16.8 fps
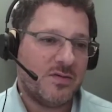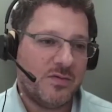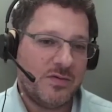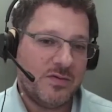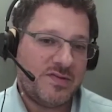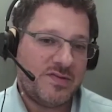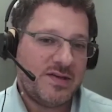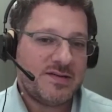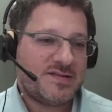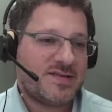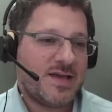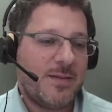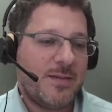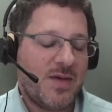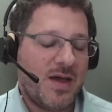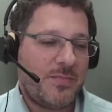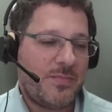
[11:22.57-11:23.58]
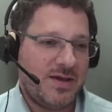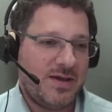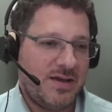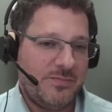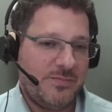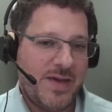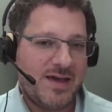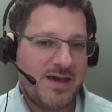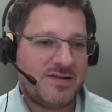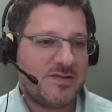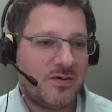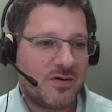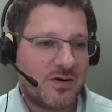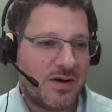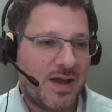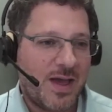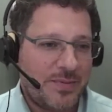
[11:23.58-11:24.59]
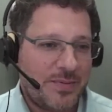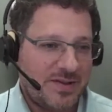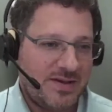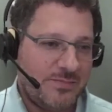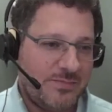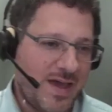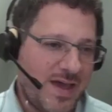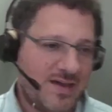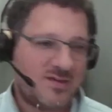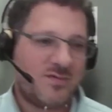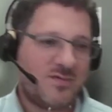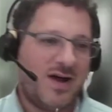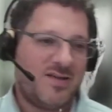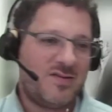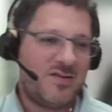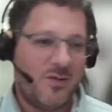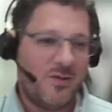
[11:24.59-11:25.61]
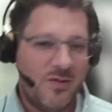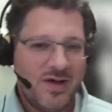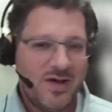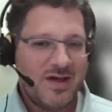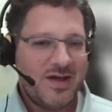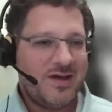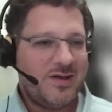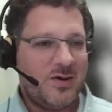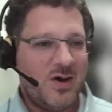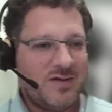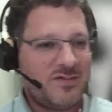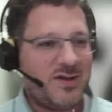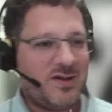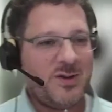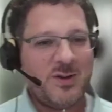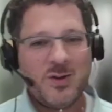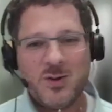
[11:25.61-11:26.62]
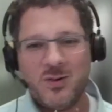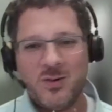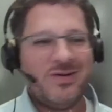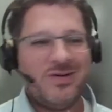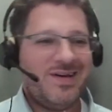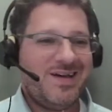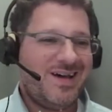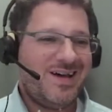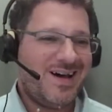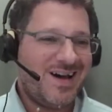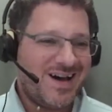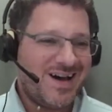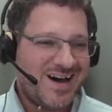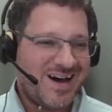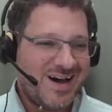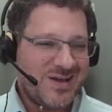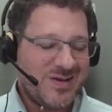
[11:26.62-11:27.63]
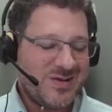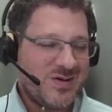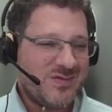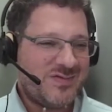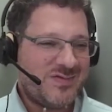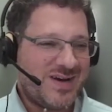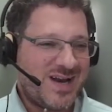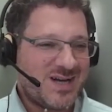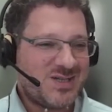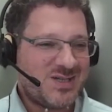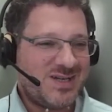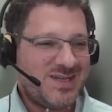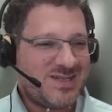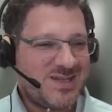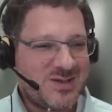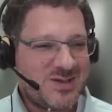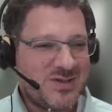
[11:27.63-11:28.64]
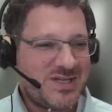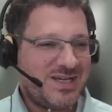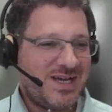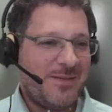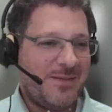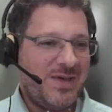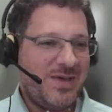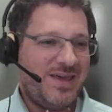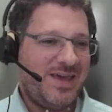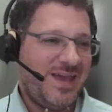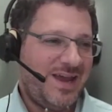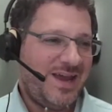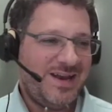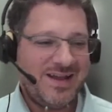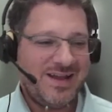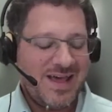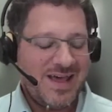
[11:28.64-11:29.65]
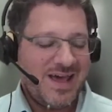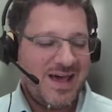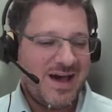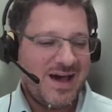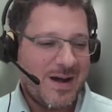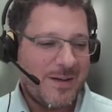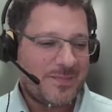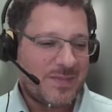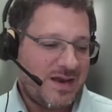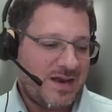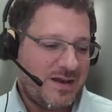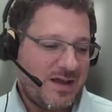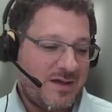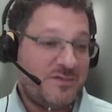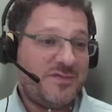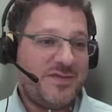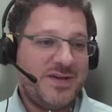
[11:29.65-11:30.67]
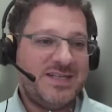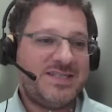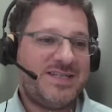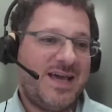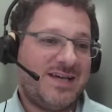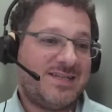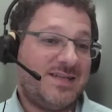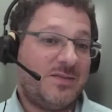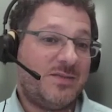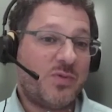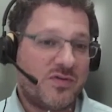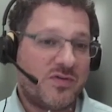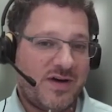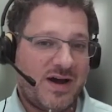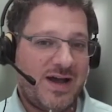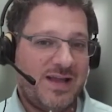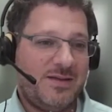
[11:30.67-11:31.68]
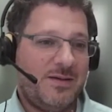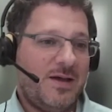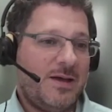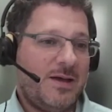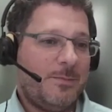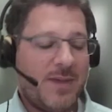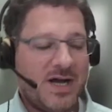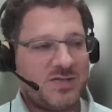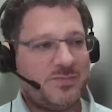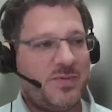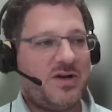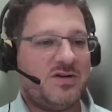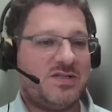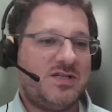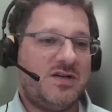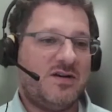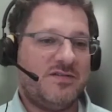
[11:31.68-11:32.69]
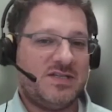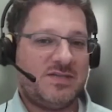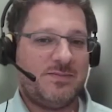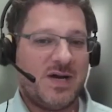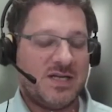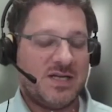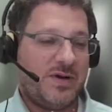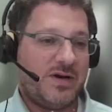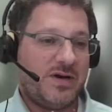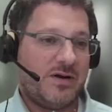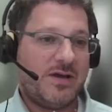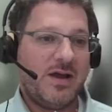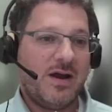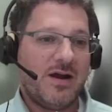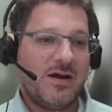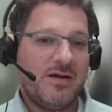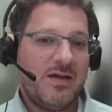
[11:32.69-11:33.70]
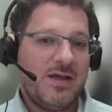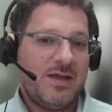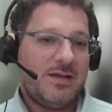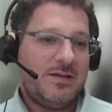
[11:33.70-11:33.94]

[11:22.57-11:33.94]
So you see the same happening in banks, or happened in banks, right? So you have the new, financial institution coming in, and fintechs that provide much better service, much better care.